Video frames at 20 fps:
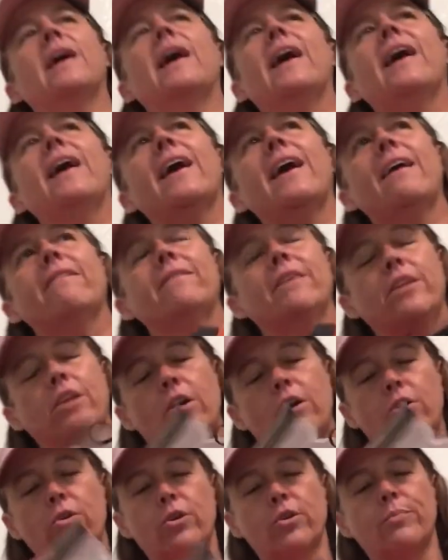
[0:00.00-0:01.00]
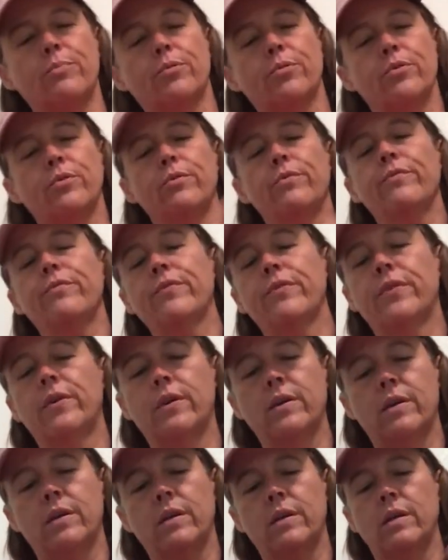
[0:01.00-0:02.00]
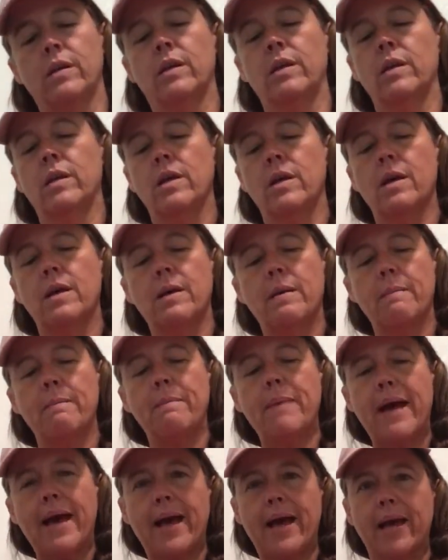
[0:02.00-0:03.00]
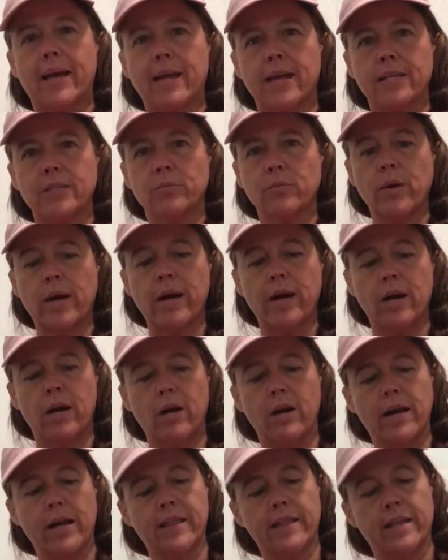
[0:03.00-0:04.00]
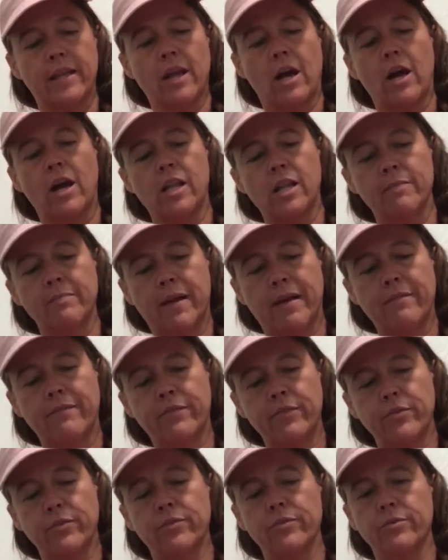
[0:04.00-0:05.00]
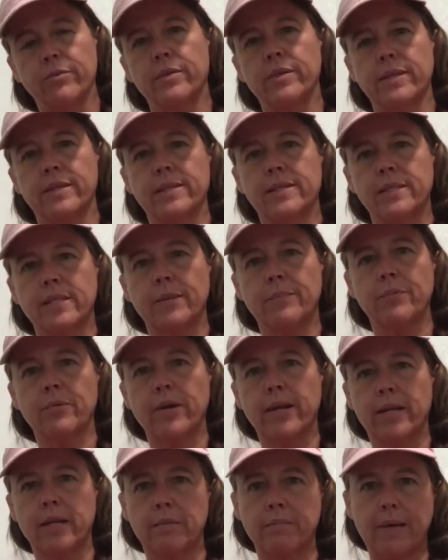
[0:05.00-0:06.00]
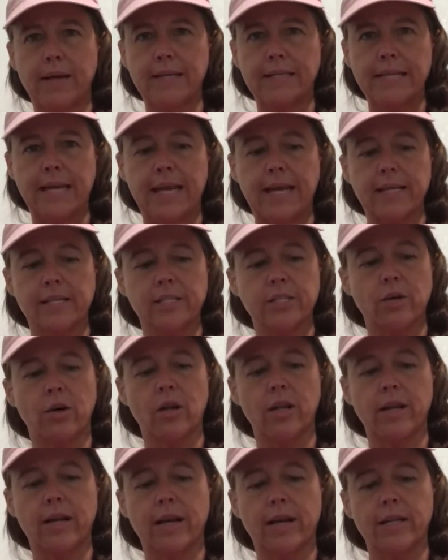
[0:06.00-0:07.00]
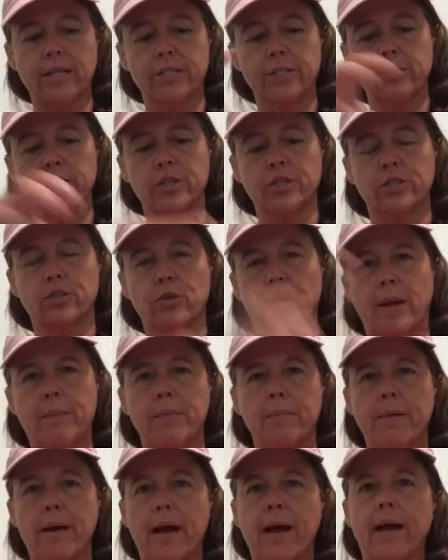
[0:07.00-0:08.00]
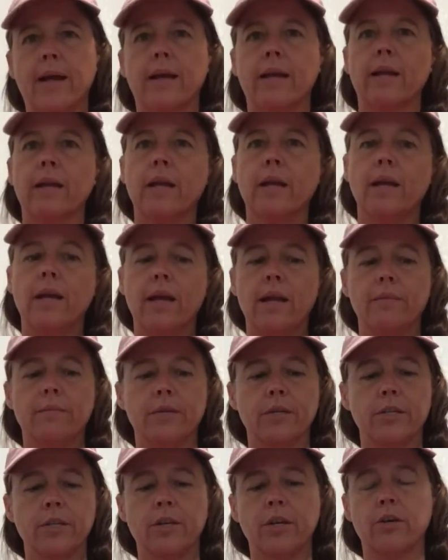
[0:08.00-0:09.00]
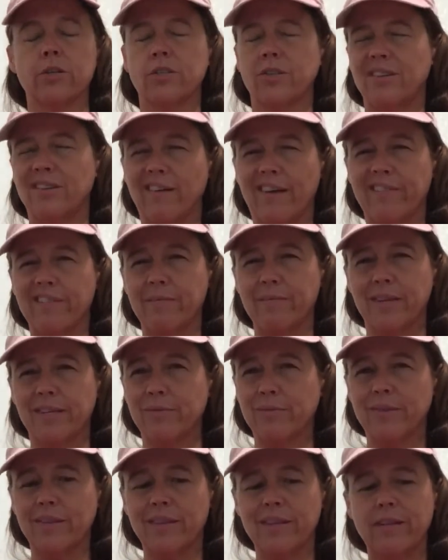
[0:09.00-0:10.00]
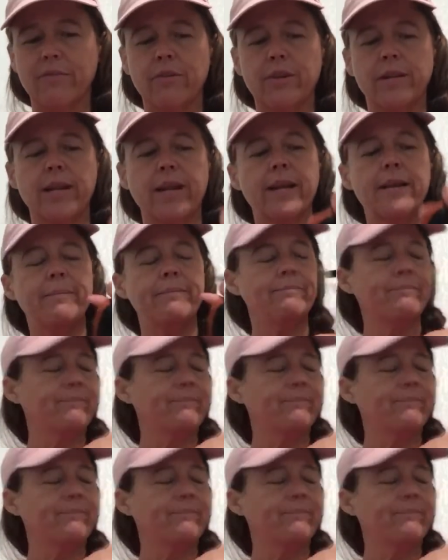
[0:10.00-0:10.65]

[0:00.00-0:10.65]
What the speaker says: I have an odor-proof bag as well, and then all of my food is separated by days, so all I got to do is just grab a bag and I'm good to go, so I don't have to mess with it every day.